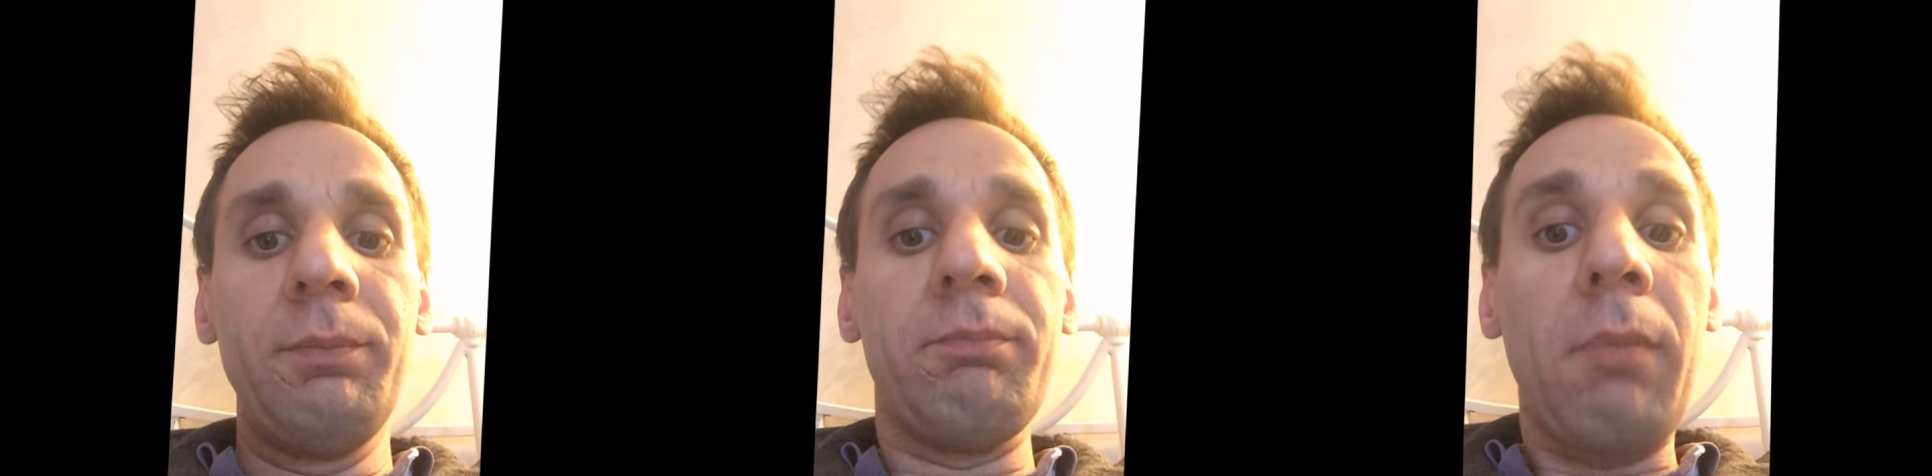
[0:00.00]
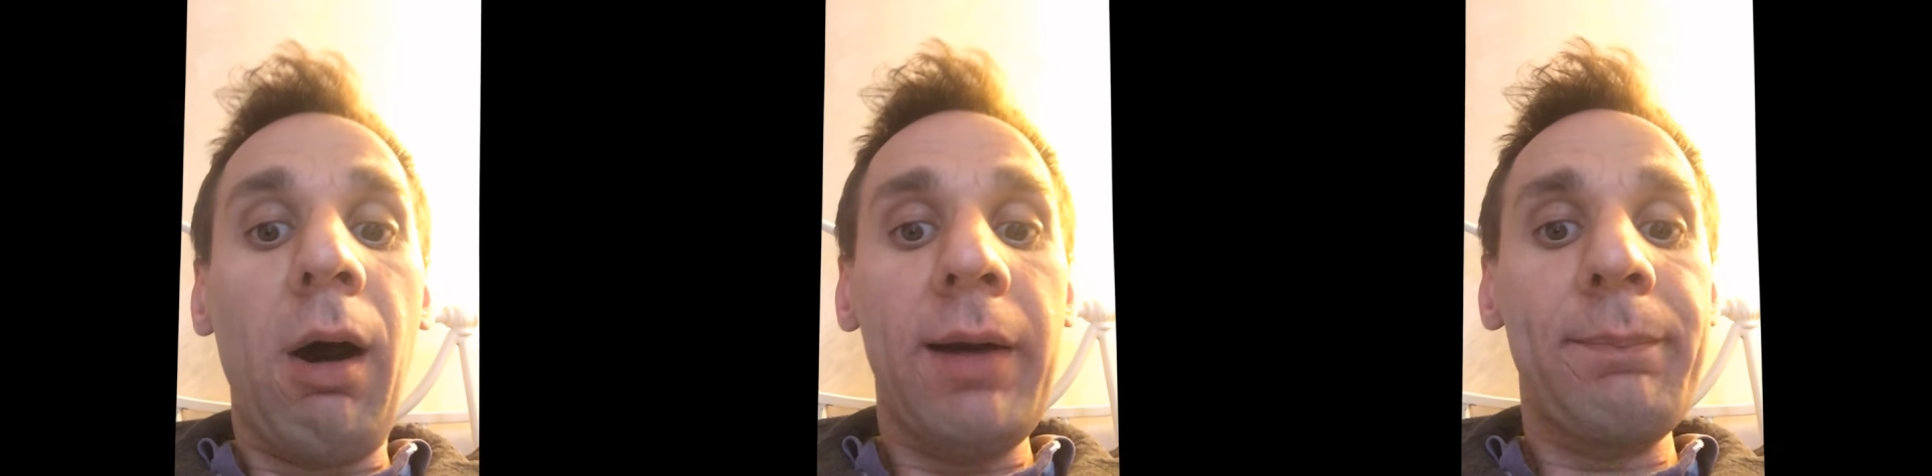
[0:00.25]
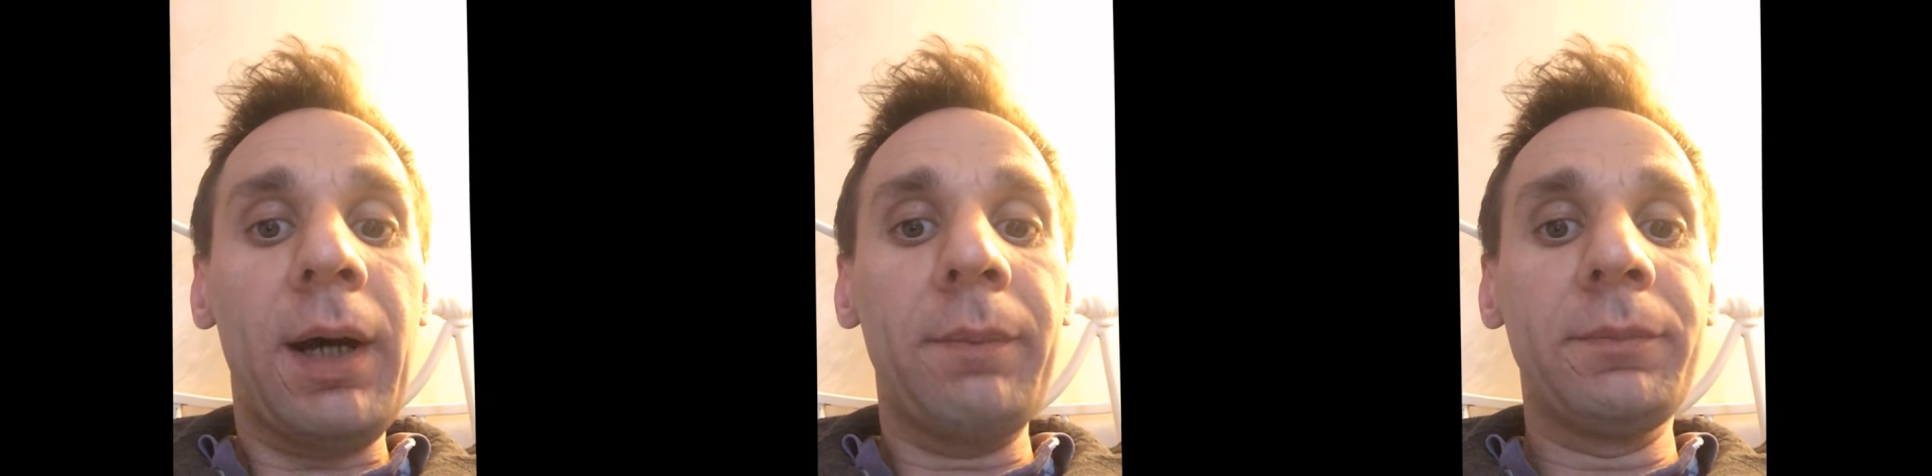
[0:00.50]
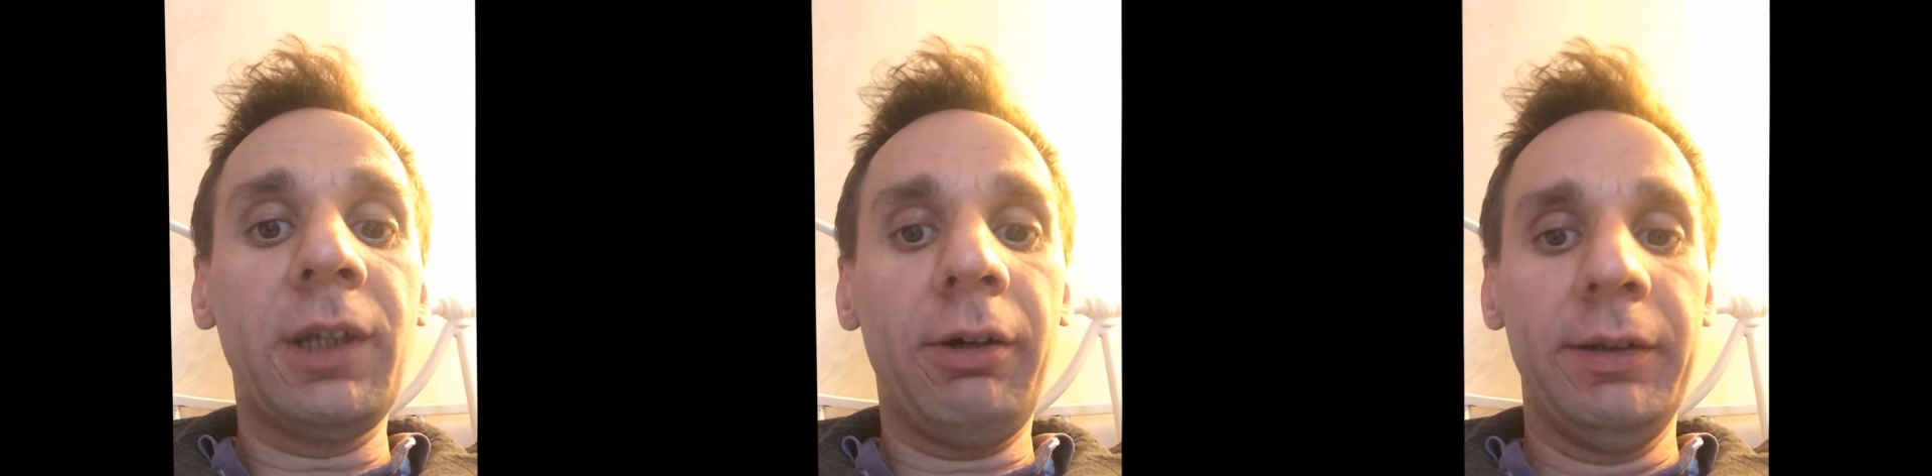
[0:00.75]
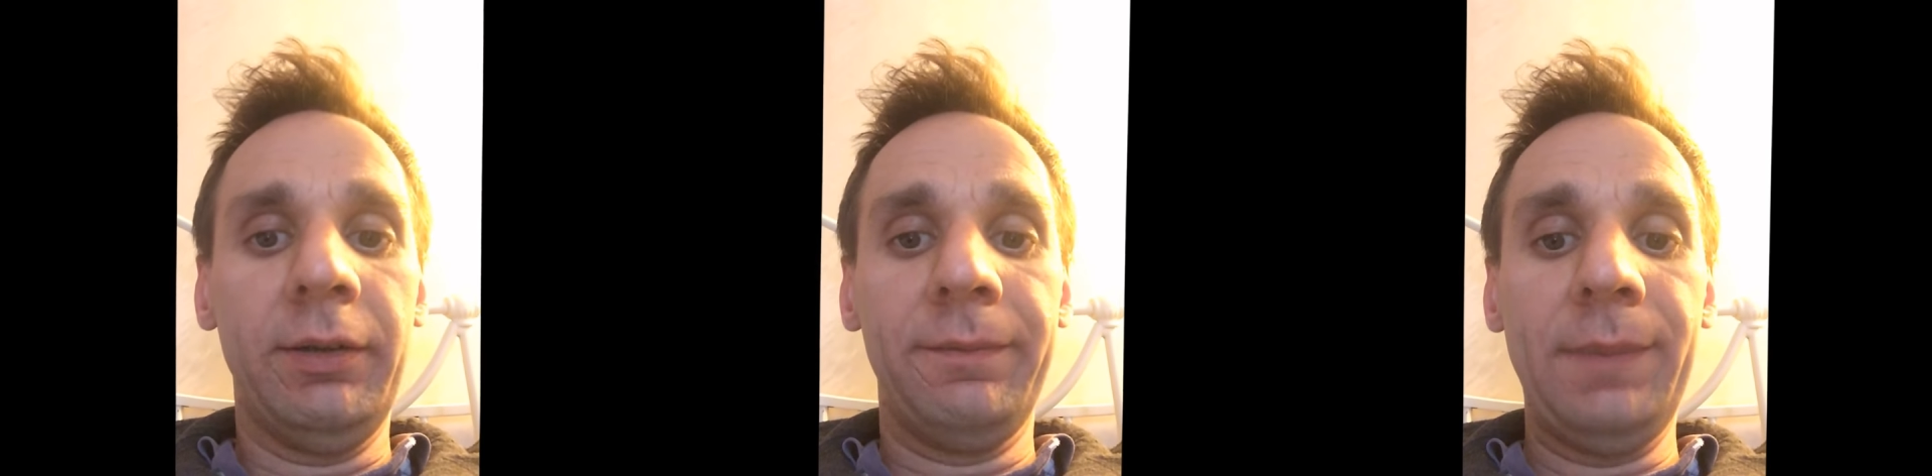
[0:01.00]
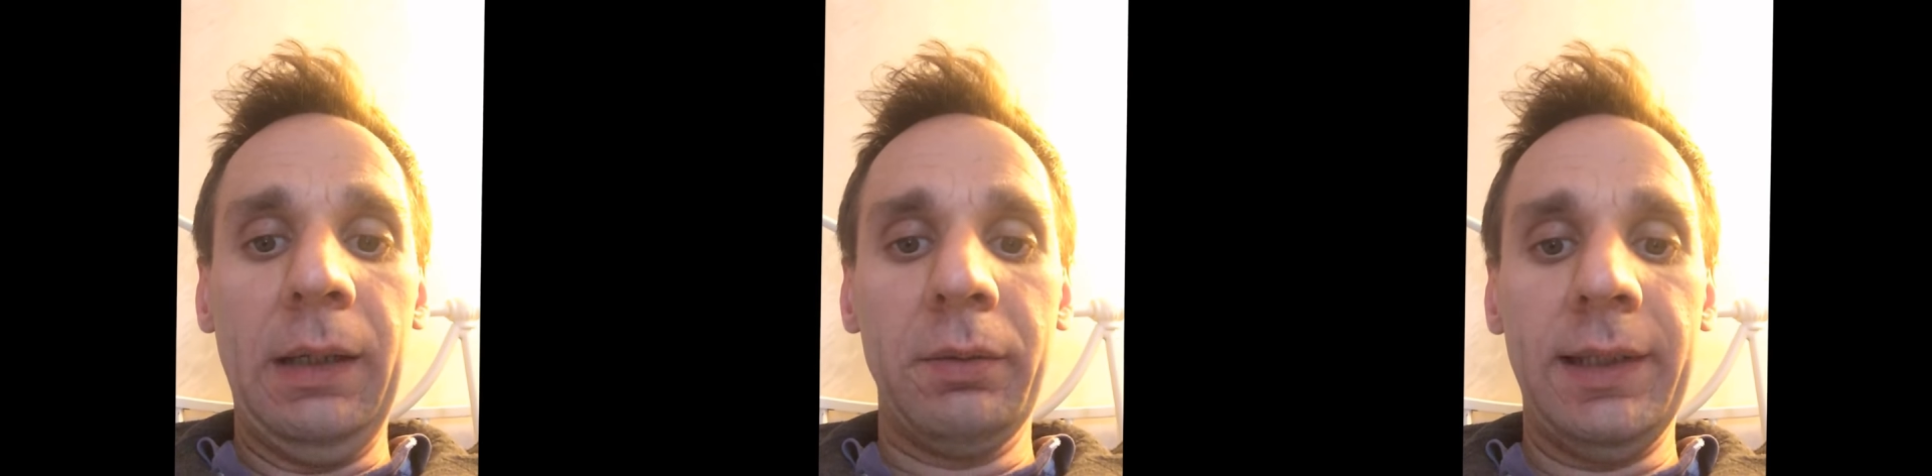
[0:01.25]
my mum died
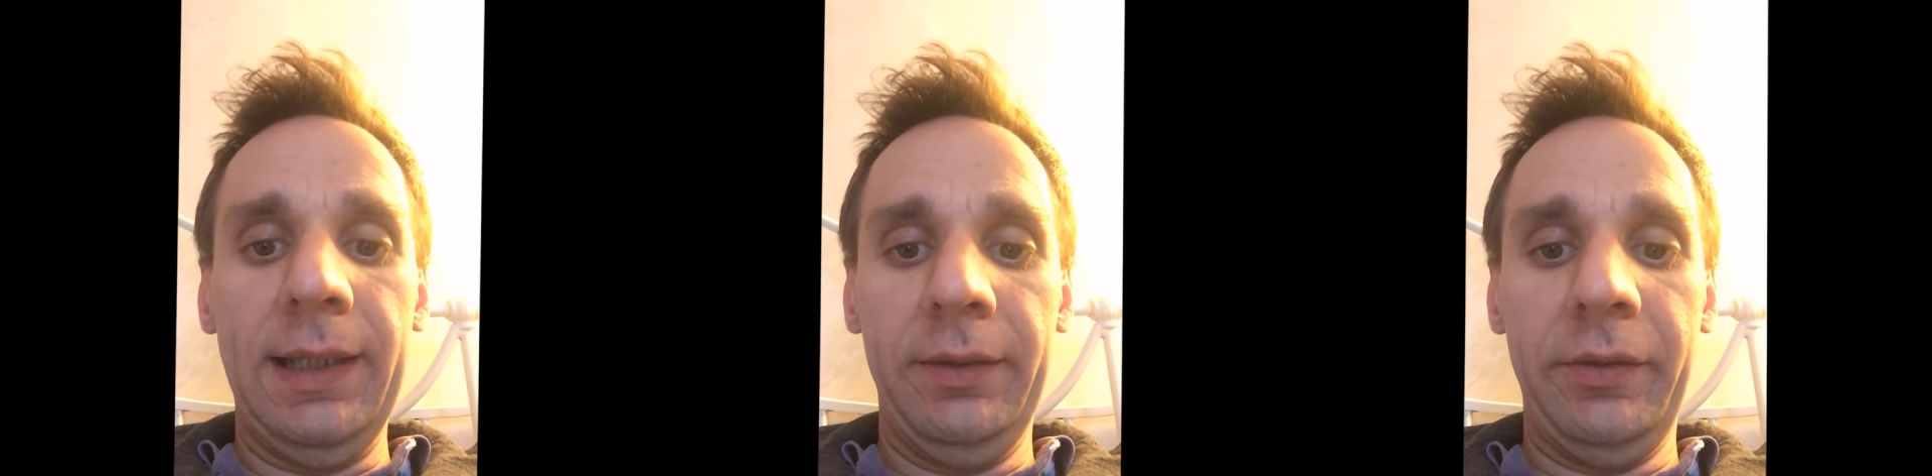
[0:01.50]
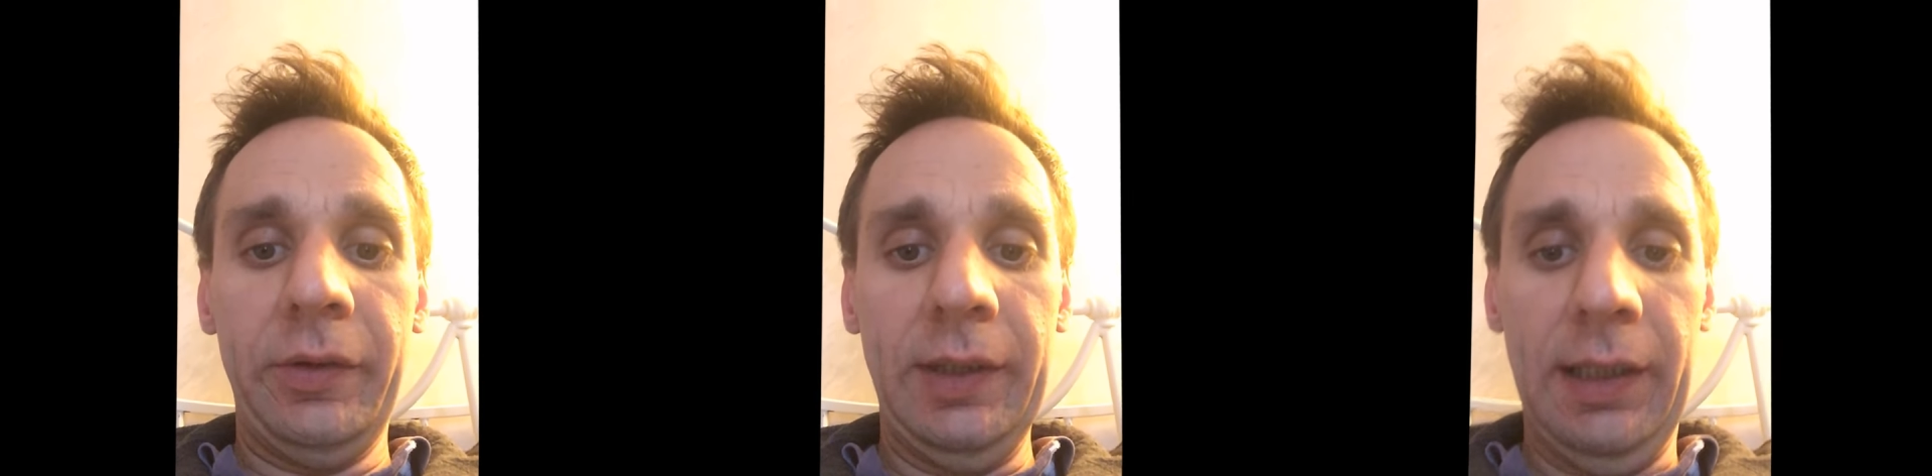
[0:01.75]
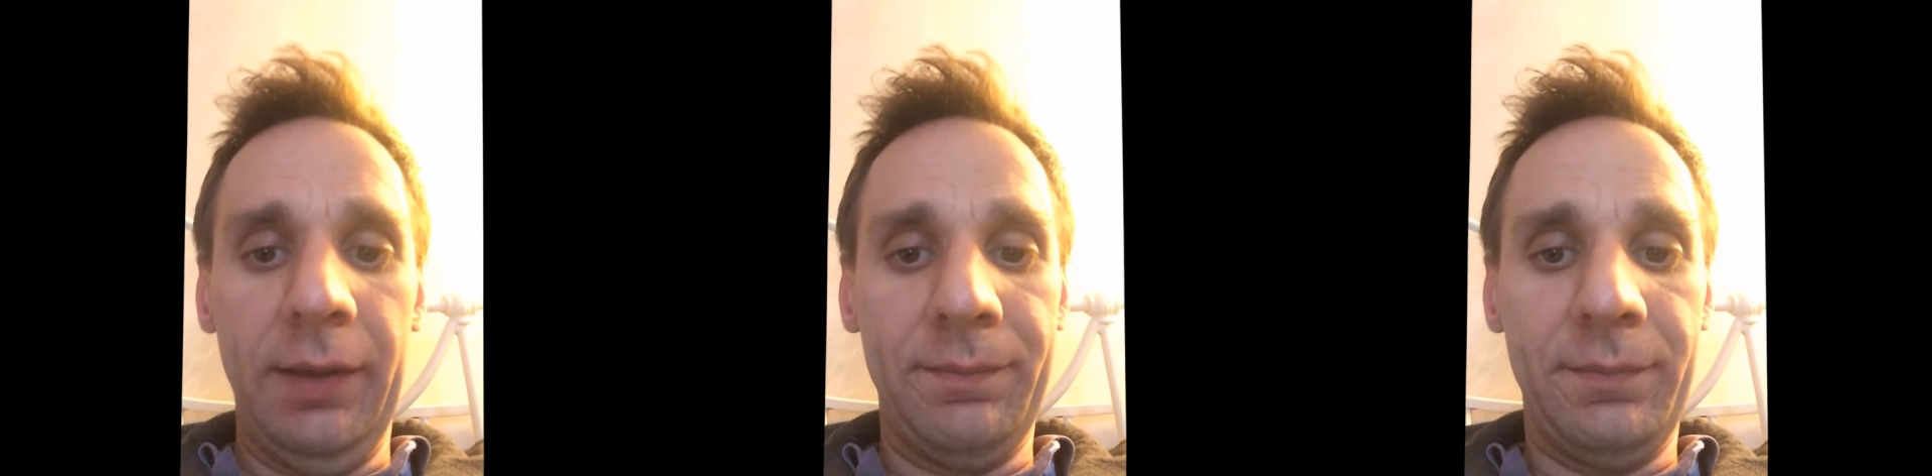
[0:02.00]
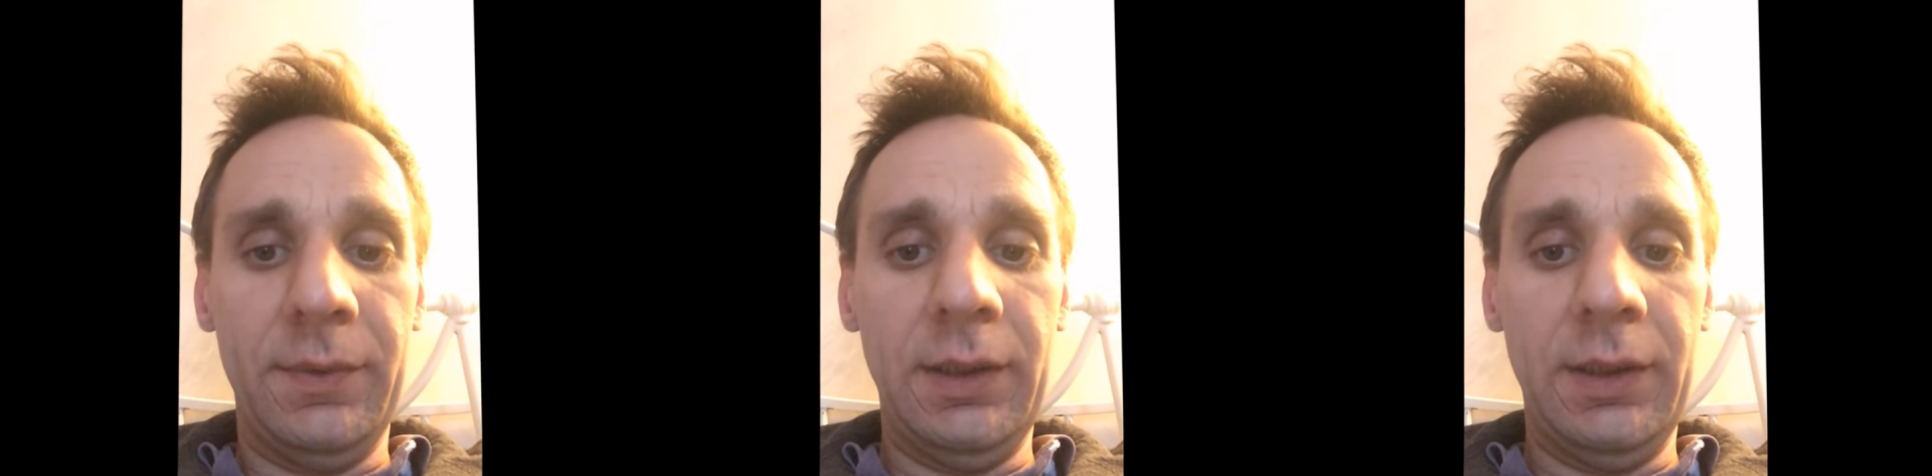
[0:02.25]
of bowel cancer,